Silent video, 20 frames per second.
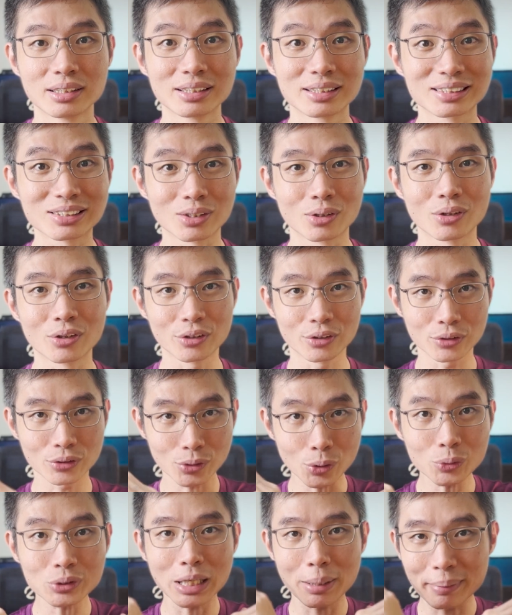So
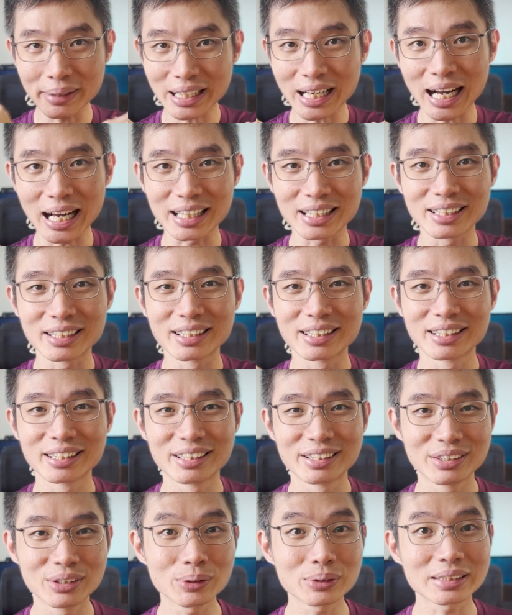no debit card,
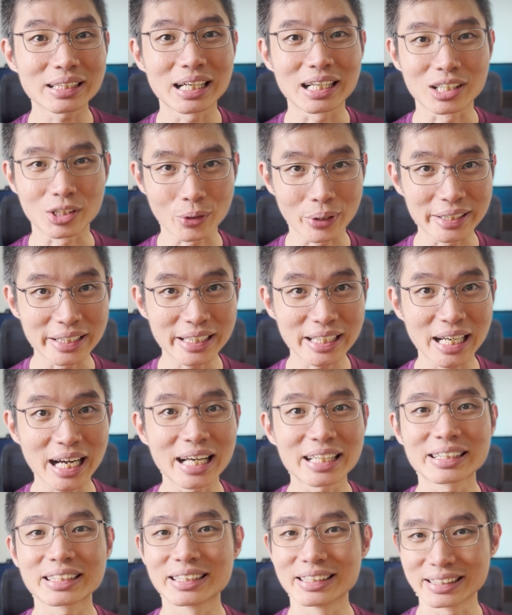use a credit
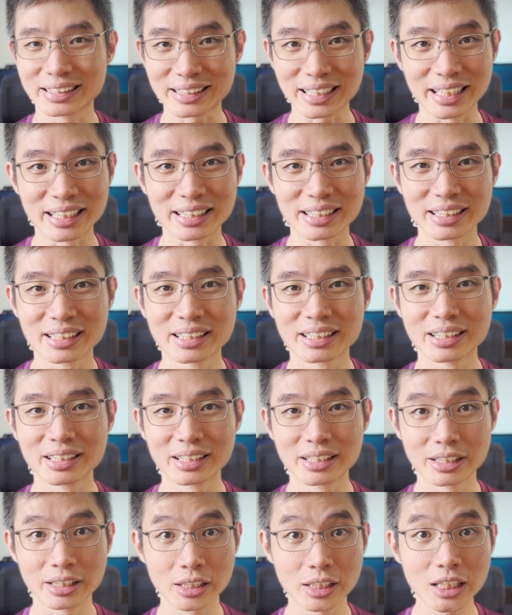card instead.
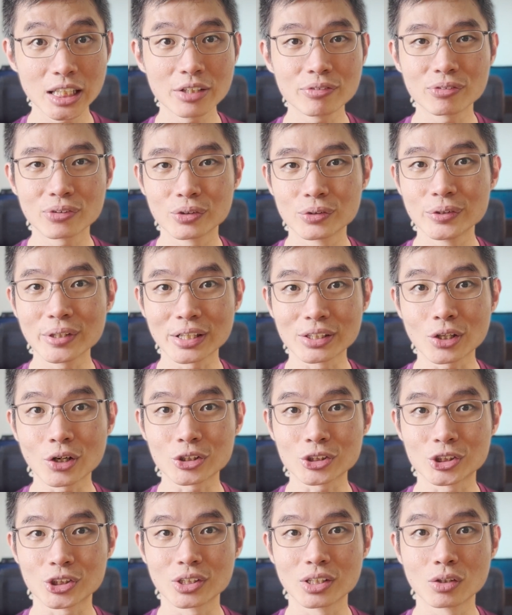If you're not
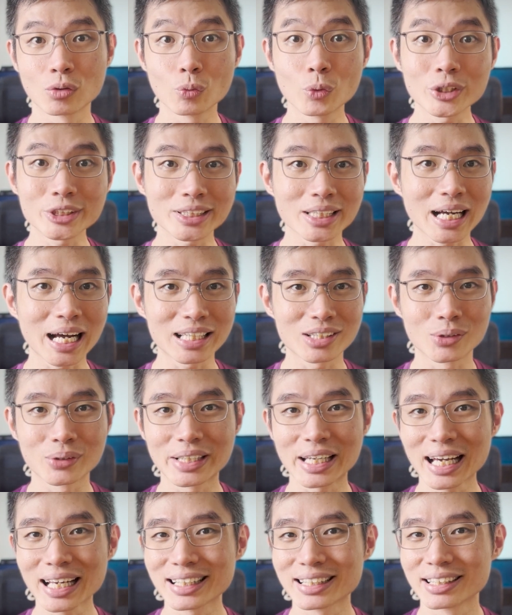sure which card to
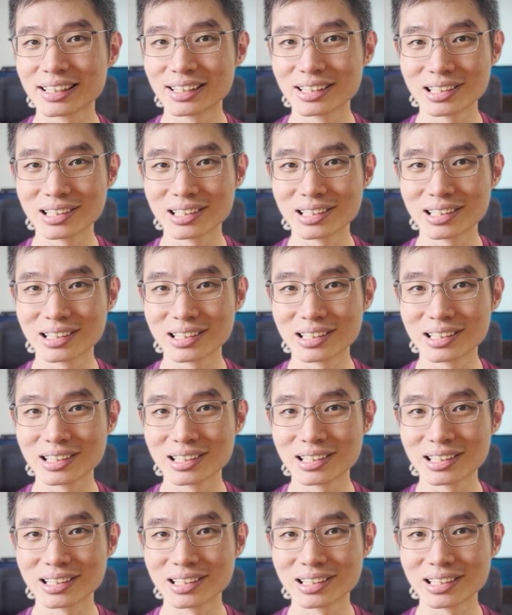get,